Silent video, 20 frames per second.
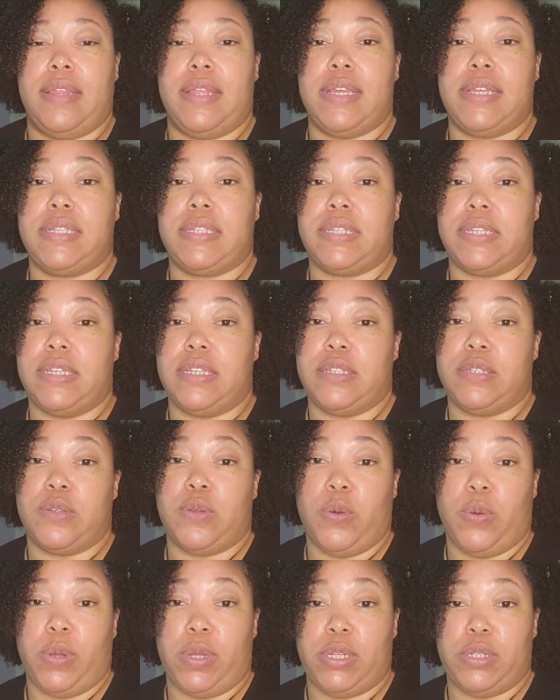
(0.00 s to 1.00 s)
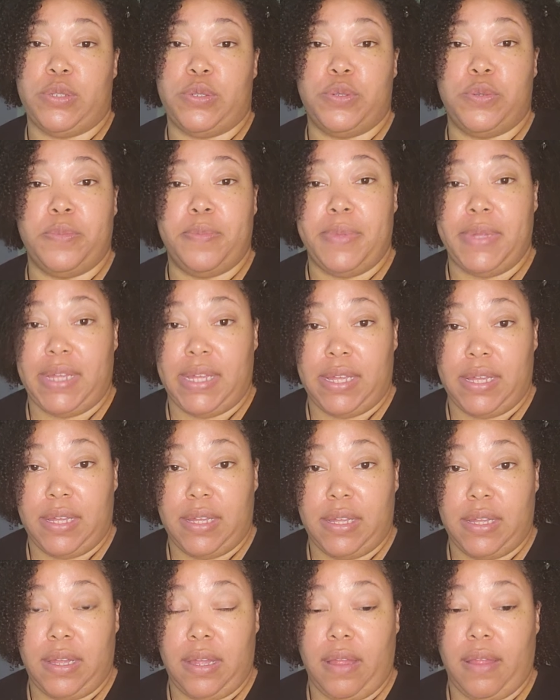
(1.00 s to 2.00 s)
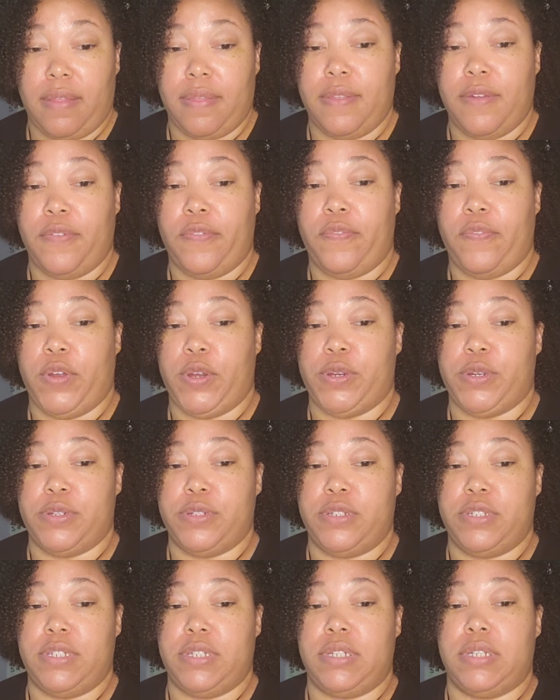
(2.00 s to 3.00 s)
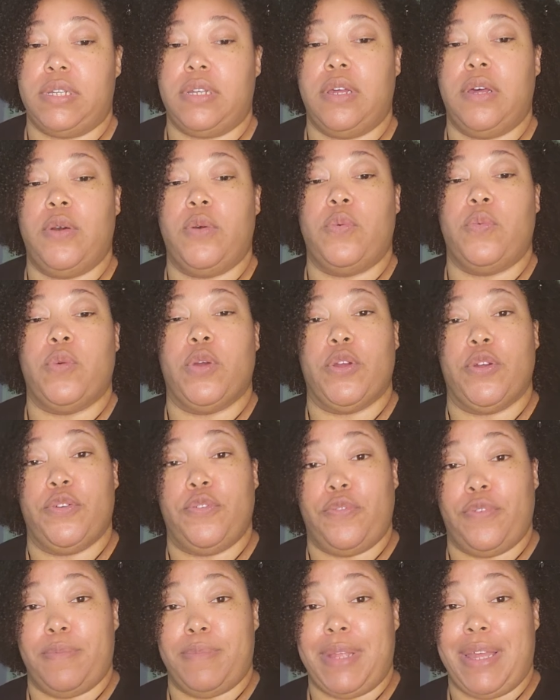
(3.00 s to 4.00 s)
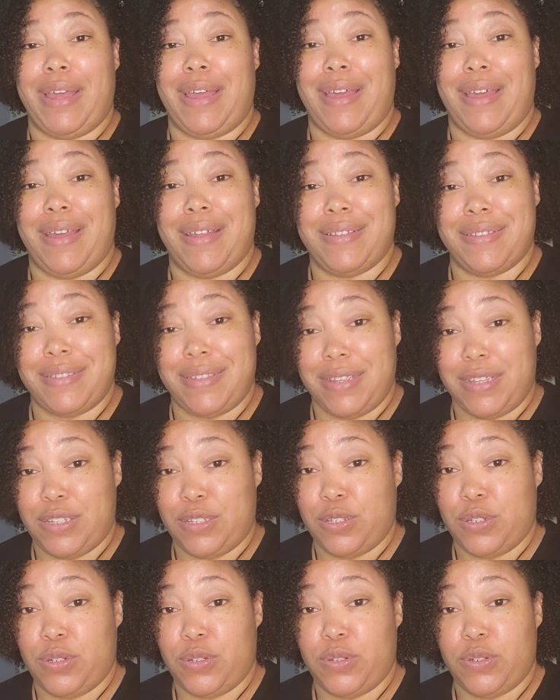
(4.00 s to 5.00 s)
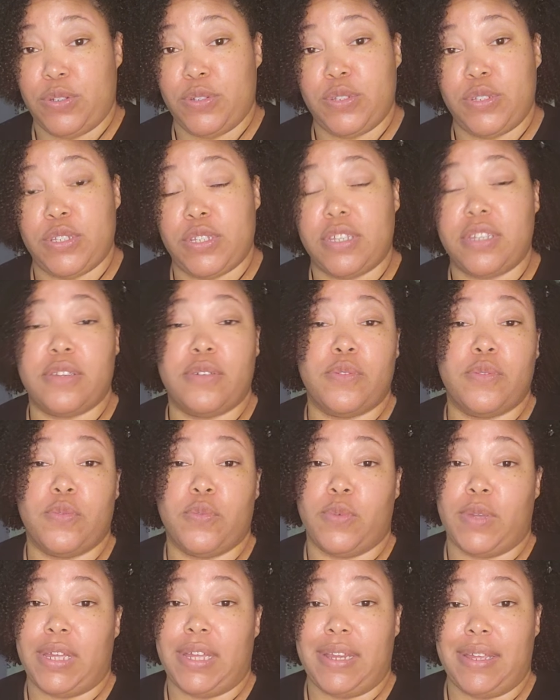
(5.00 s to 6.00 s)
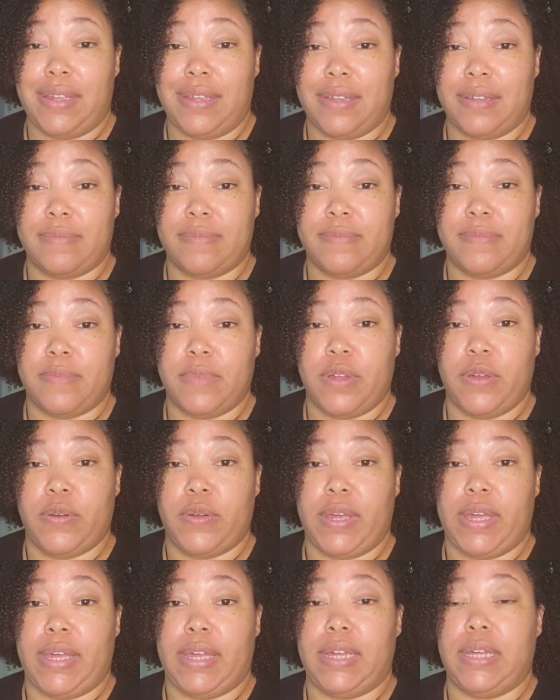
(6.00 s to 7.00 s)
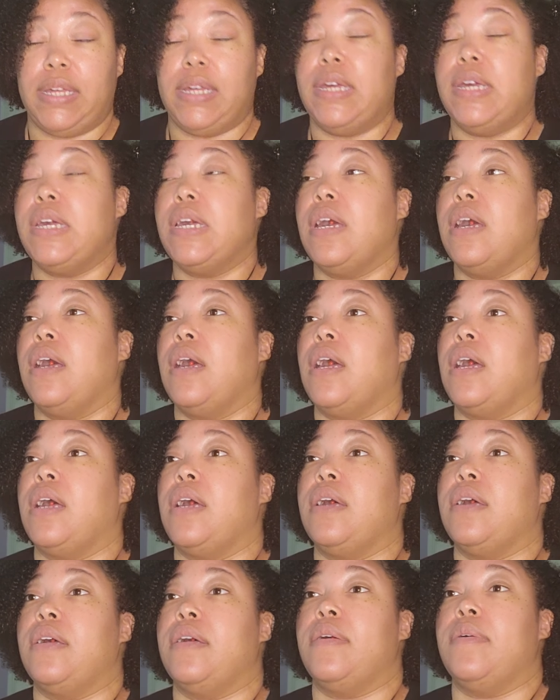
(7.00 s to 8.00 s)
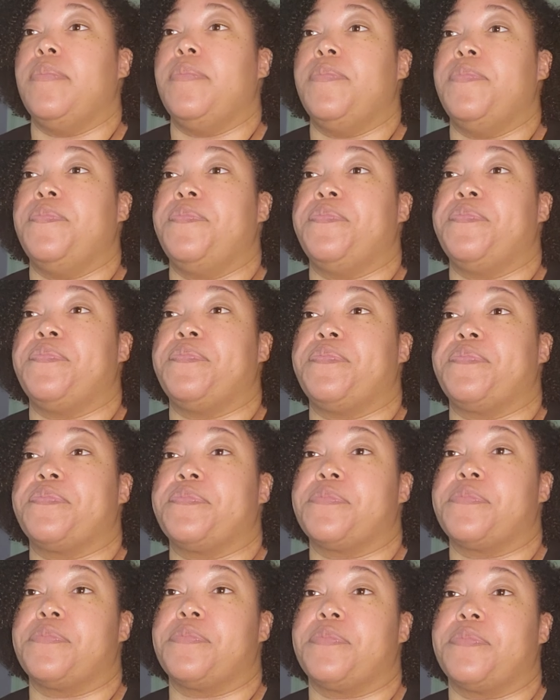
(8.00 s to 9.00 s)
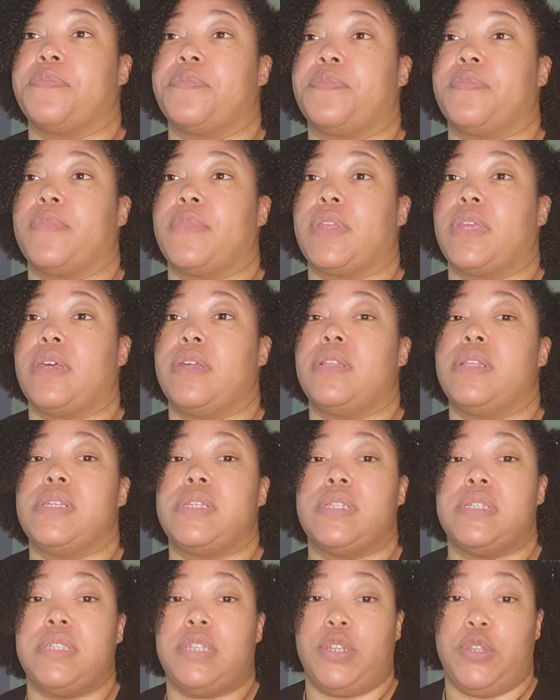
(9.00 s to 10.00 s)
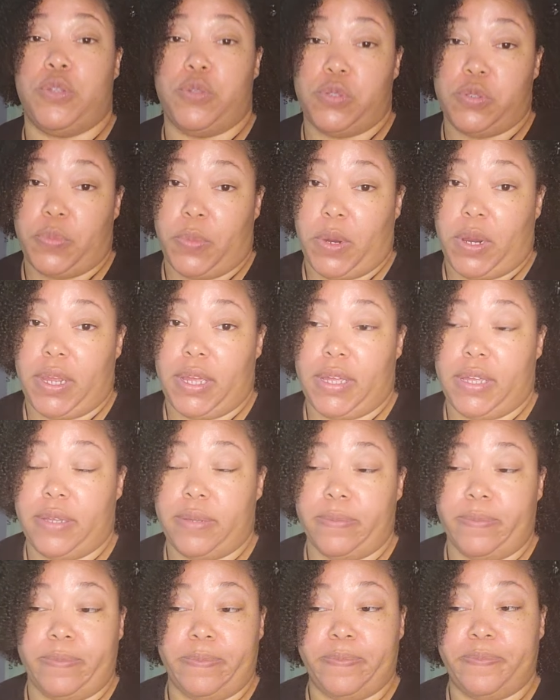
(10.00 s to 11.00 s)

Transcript: this is going to be the first a word from the ancestors reading okay um, this is a new spread